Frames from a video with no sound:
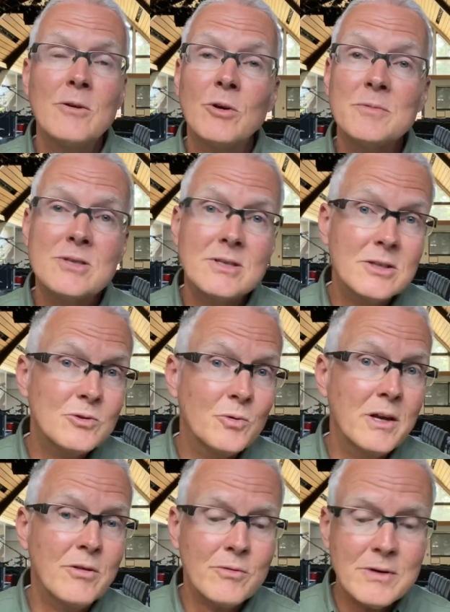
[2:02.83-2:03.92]
Romans
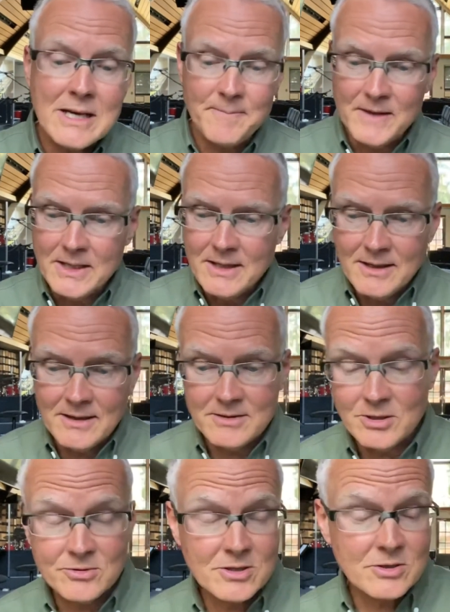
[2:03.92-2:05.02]
6:23
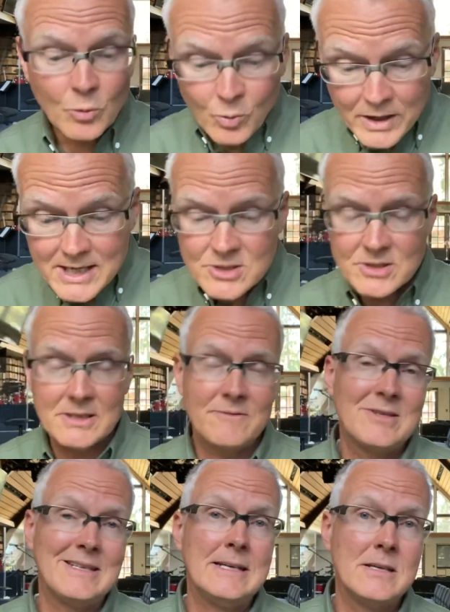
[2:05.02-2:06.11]
tells us the wages of
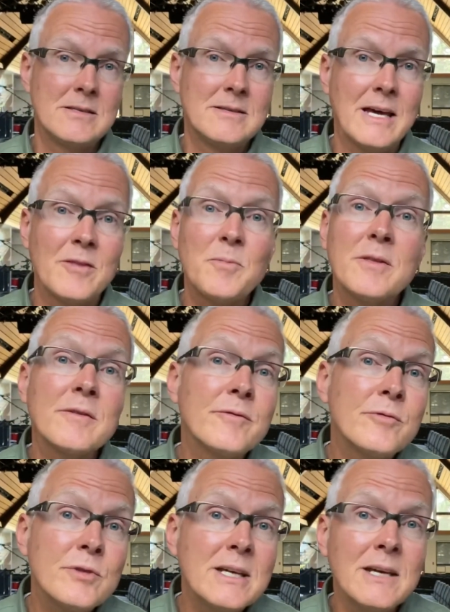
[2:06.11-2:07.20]
sin is death, but the
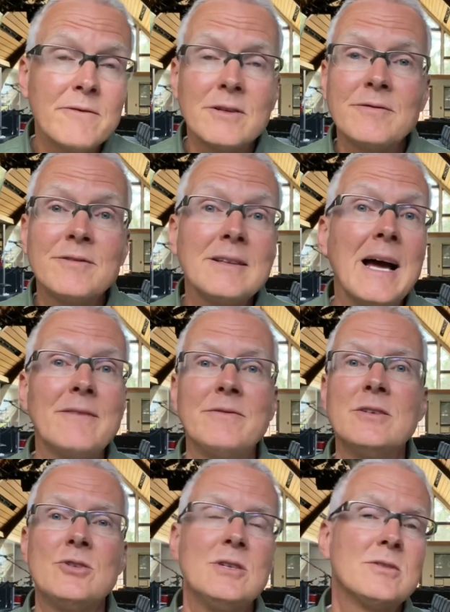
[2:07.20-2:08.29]
free gift of life
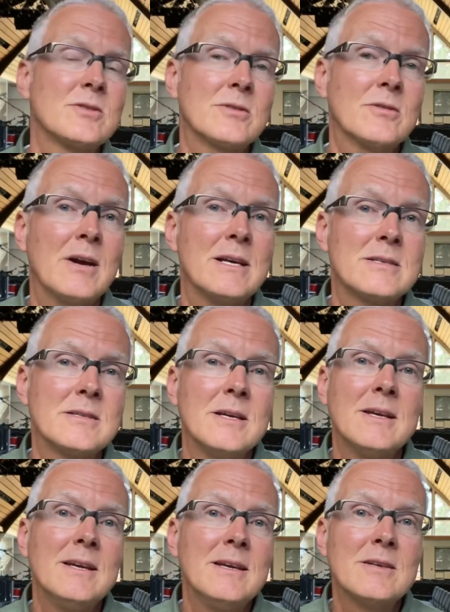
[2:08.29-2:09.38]
in Jesus Christ
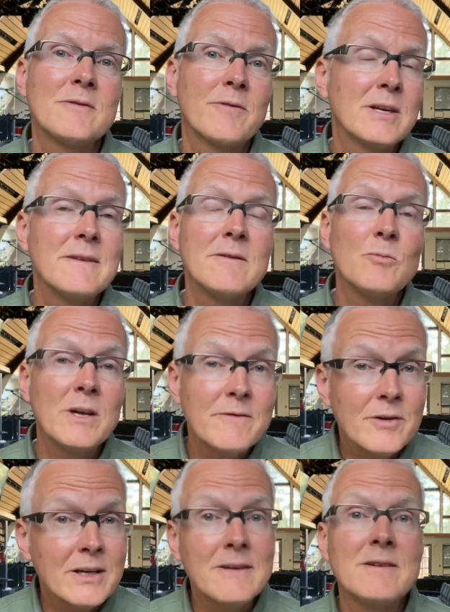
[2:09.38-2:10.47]
is a forgiveness. We have
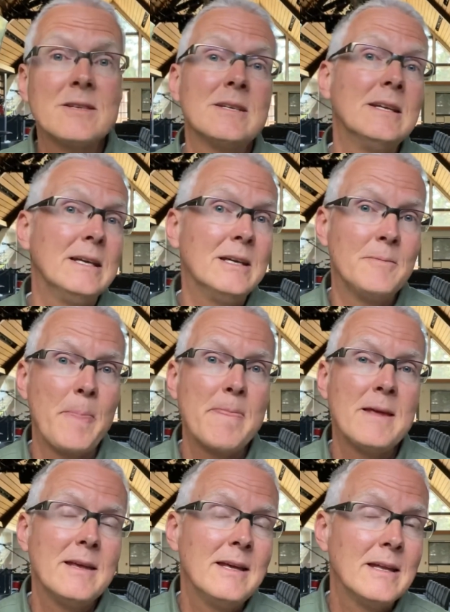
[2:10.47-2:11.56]
forgiveness in Him.
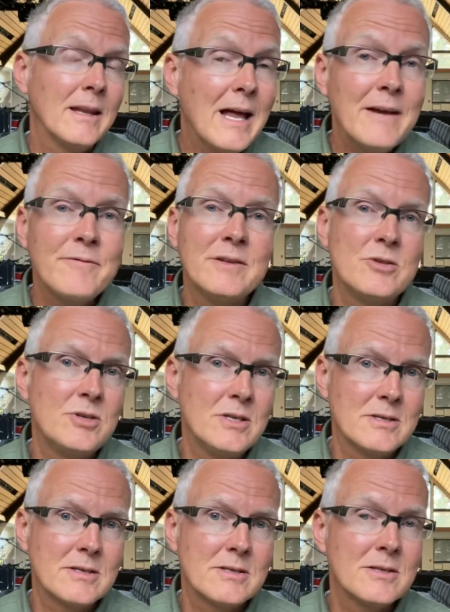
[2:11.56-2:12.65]
In life in
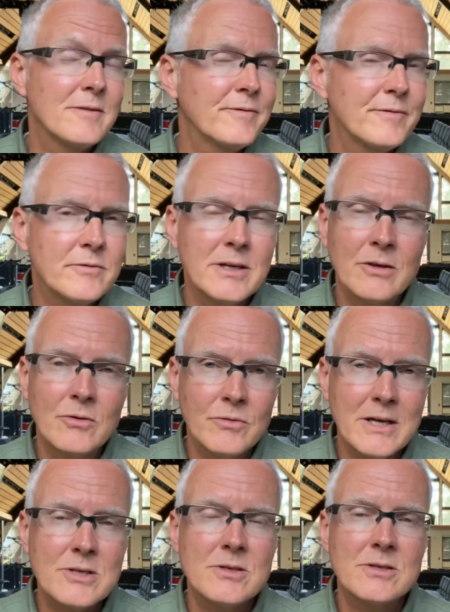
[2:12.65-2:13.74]
Jesus, it's a free and
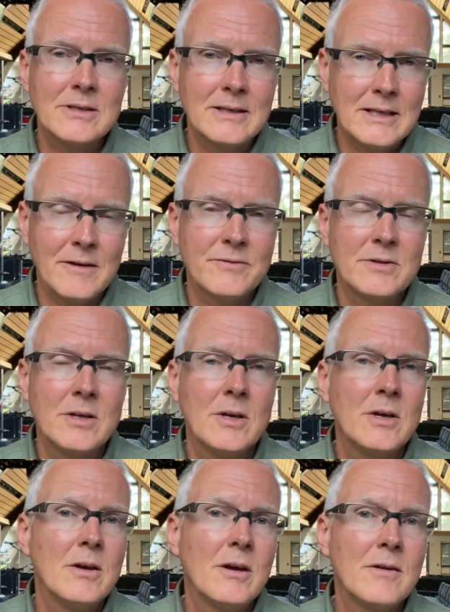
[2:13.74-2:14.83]
gracious gift
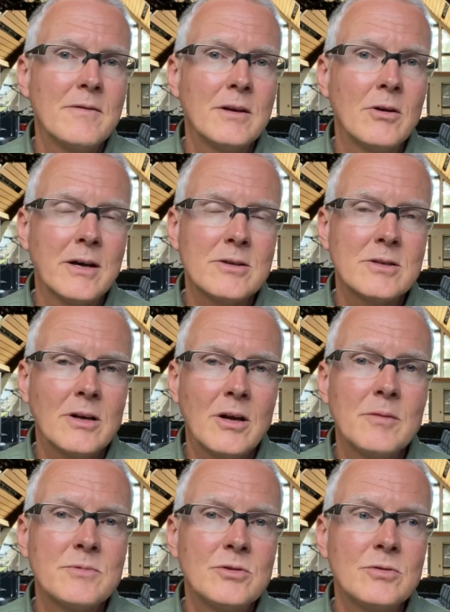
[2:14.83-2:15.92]
that God has
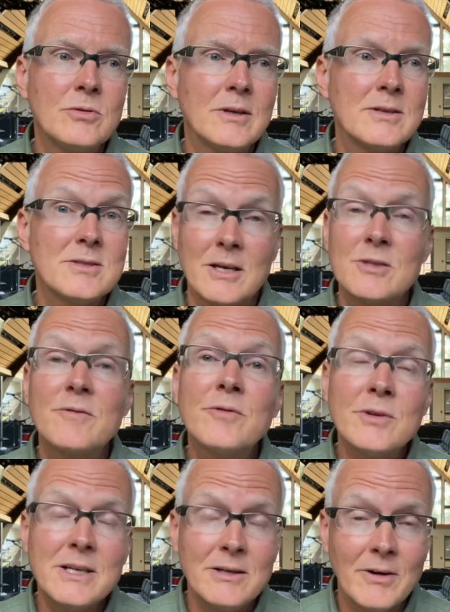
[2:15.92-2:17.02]
come to set us
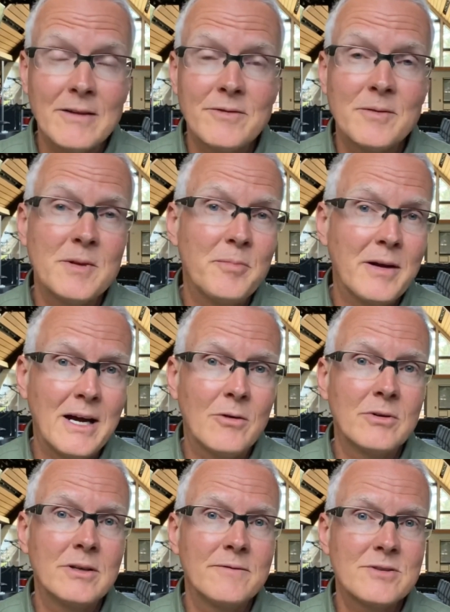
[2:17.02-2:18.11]
free, right, from the
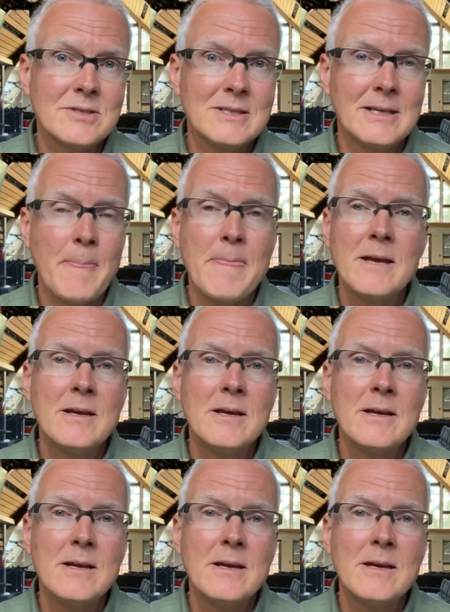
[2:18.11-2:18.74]
power of sin.